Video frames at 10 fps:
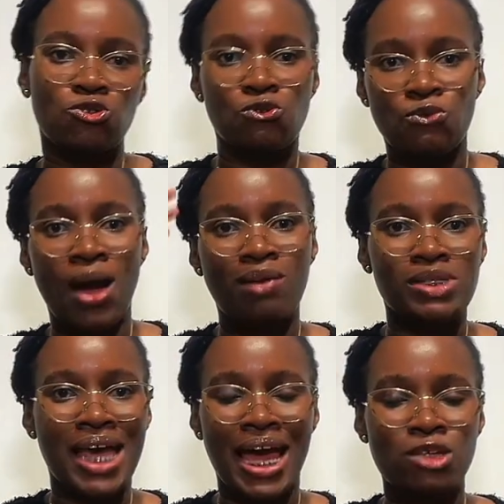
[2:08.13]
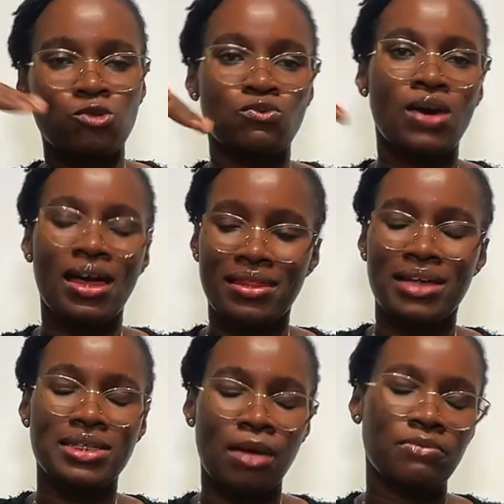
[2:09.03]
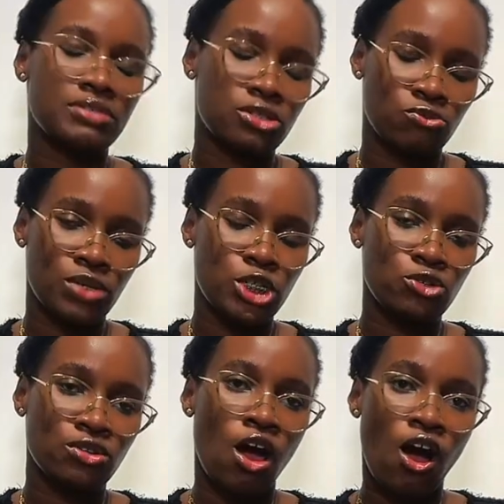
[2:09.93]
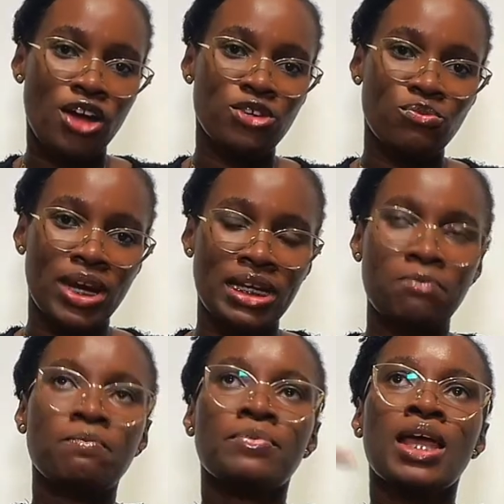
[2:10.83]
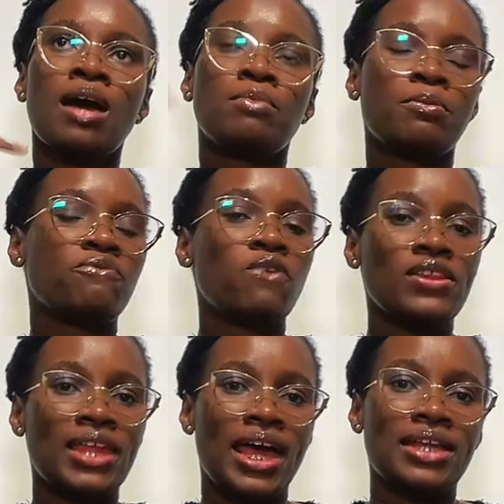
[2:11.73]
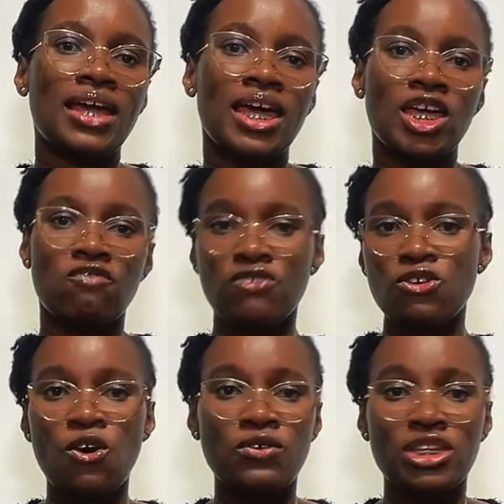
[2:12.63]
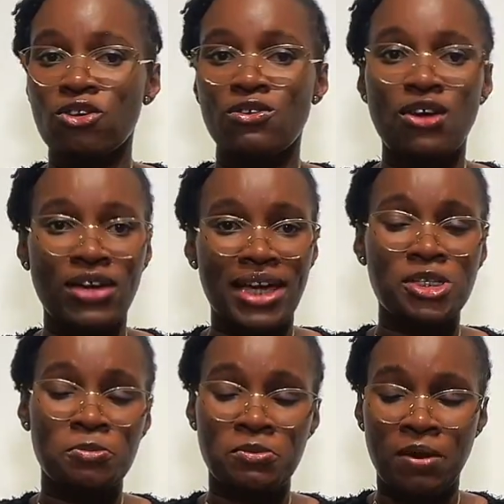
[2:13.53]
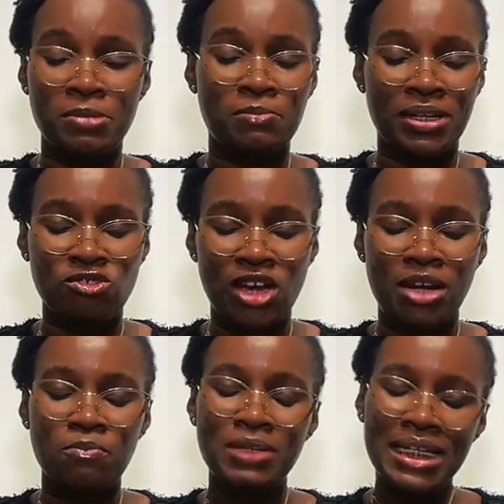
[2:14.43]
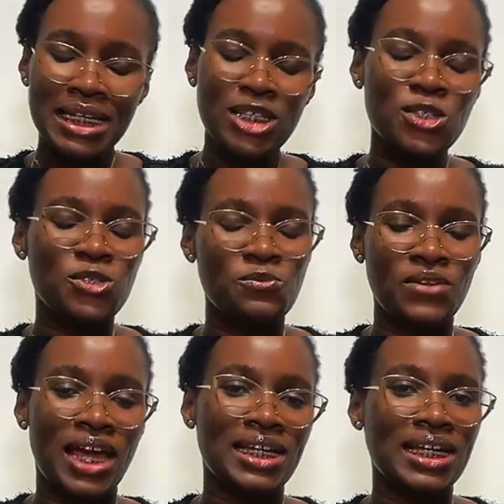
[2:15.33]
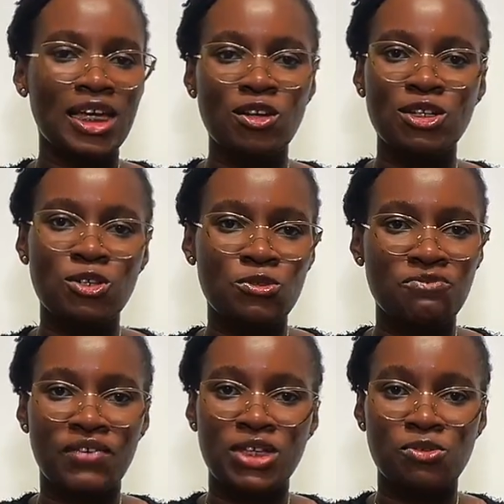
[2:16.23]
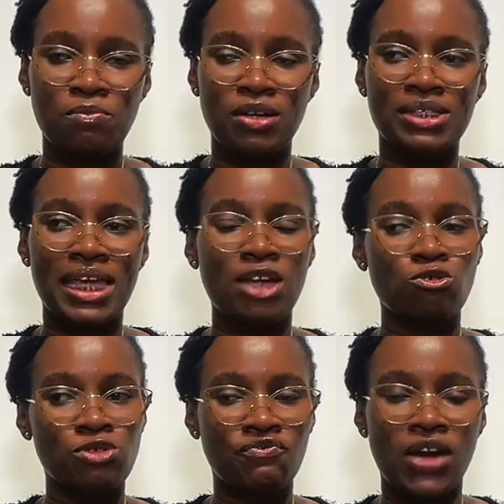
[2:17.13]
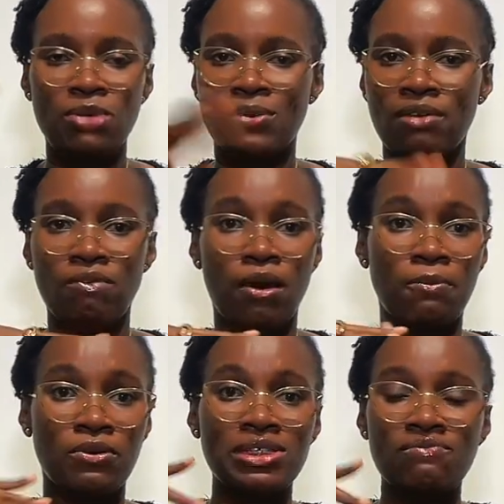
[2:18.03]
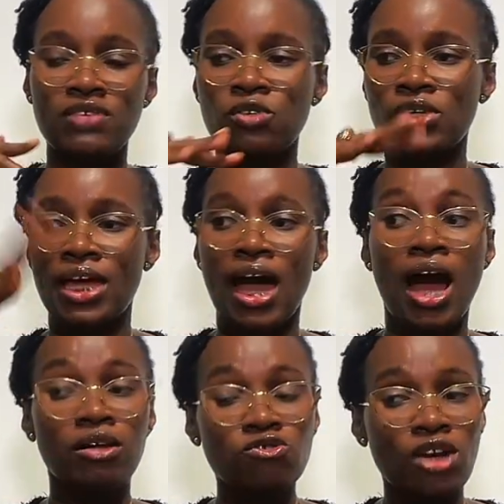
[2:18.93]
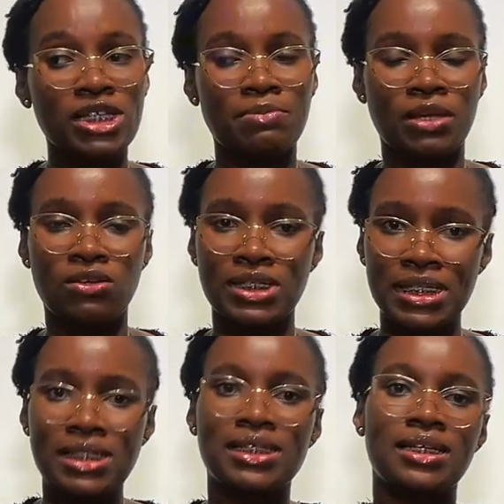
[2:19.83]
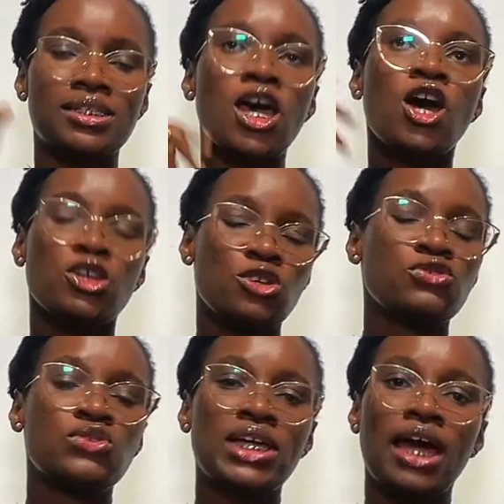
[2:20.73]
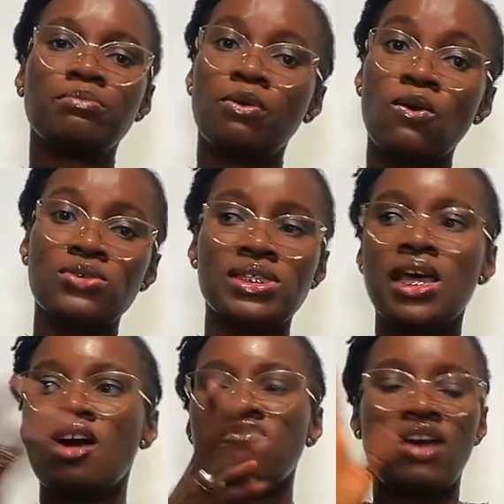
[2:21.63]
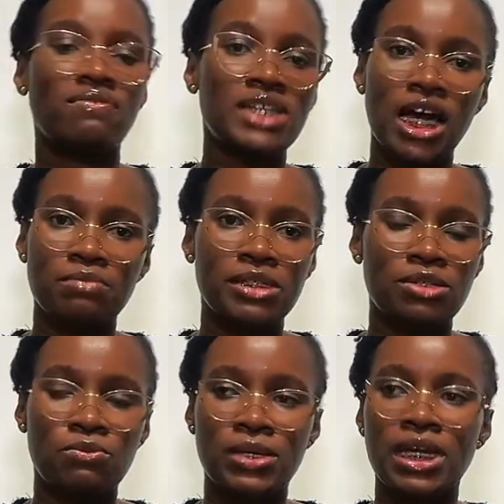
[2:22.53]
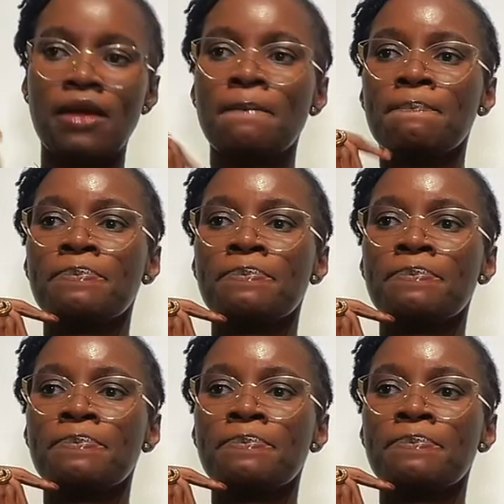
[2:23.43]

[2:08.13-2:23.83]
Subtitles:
you don't know how to handle that type of situation. Are you ready? But before then, if you know that you're not yet subscribed to my channel, please do that. Click on the notification bell to get notified whenever I post a video here. I'll try to be consistent. Usually I post 5 times in a week,